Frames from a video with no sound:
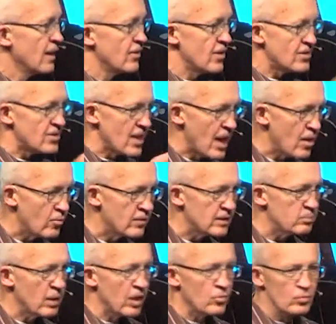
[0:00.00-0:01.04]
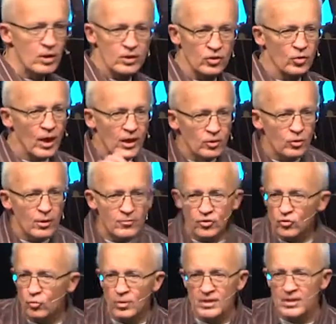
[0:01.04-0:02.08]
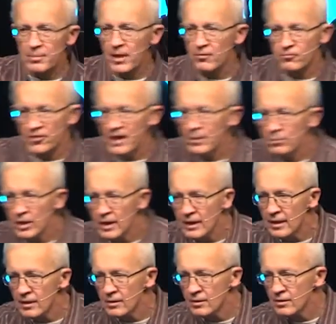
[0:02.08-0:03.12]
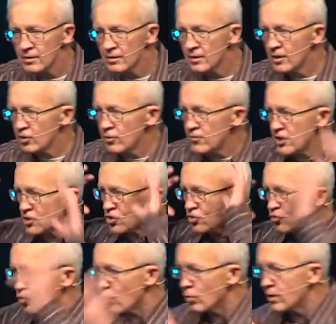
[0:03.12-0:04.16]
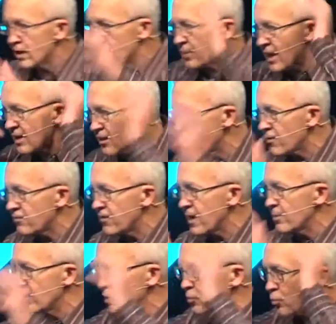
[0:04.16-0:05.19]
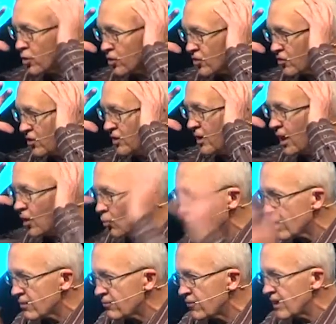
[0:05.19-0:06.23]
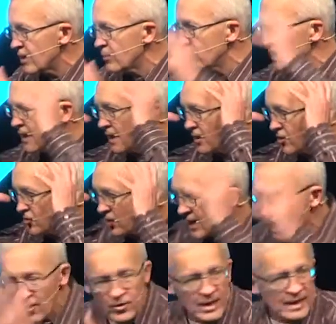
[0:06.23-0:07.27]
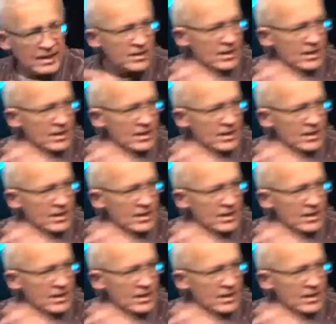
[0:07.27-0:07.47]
that's having power on you. You have stories about family. You have this story about how a family works and what a family is and how they get